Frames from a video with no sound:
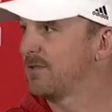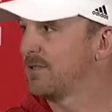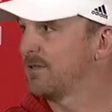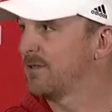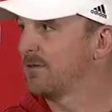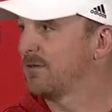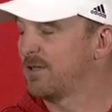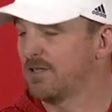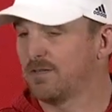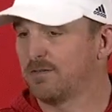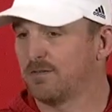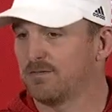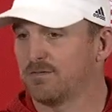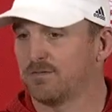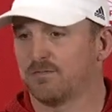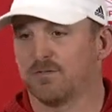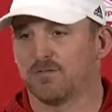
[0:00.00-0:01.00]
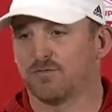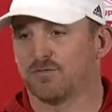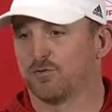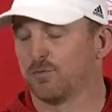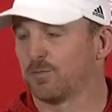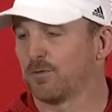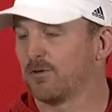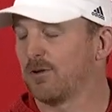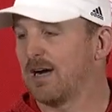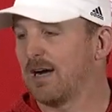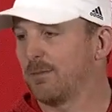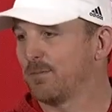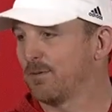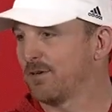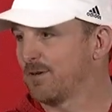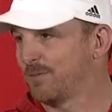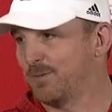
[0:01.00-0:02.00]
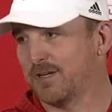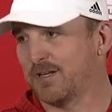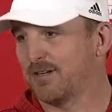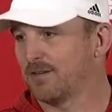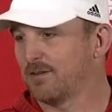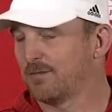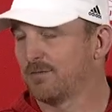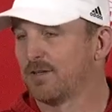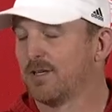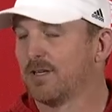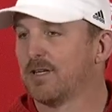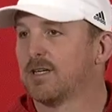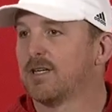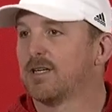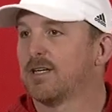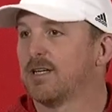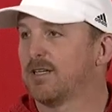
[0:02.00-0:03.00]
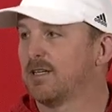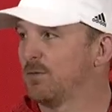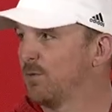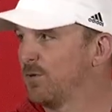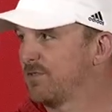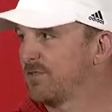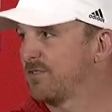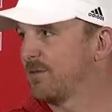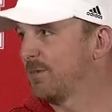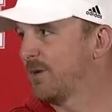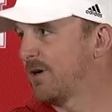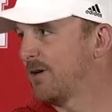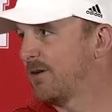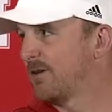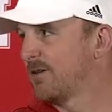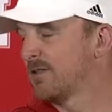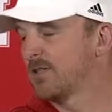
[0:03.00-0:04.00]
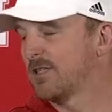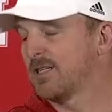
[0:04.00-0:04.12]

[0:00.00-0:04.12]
You know he's super hyper competitive, and he wants the ball.